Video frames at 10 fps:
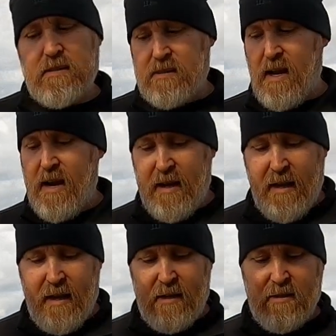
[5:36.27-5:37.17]

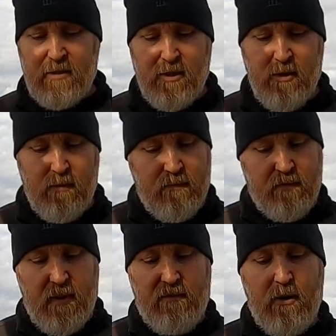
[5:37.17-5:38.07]
signing in to,
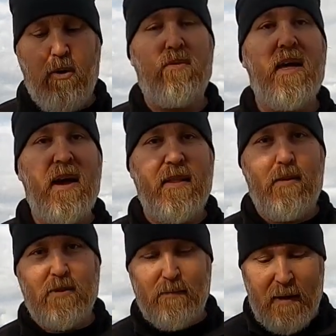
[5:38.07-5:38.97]
if you heard that,
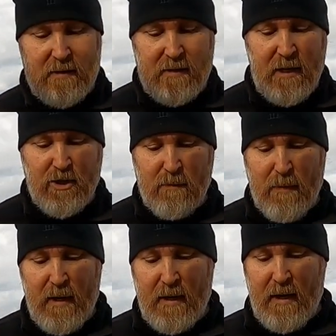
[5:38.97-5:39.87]
that was my
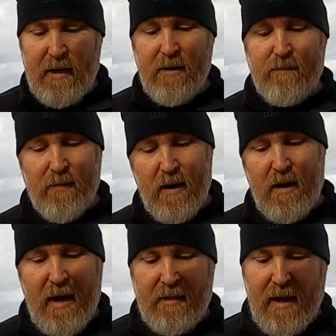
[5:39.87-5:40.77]
station beaconing
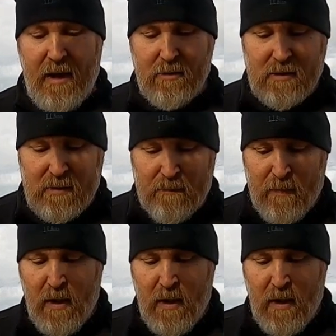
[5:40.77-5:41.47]
uh, at the house.